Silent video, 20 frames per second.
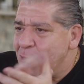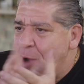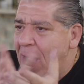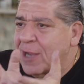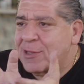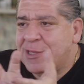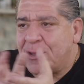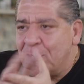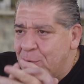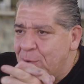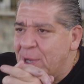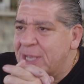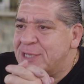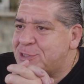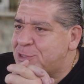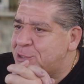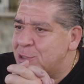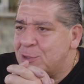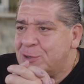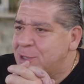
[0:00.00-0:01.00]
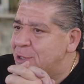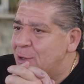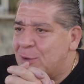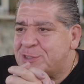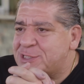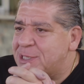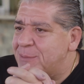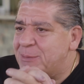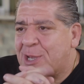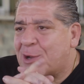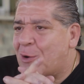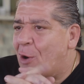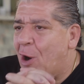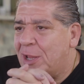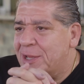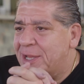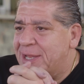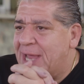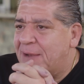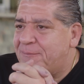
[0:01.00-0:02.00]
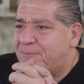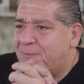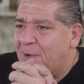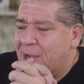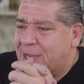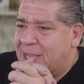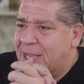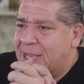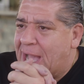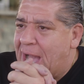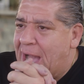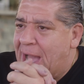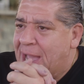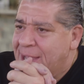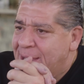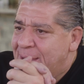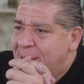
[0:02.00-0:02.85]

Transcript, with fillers: Rock do his too. You don't see me calling that fucking guy.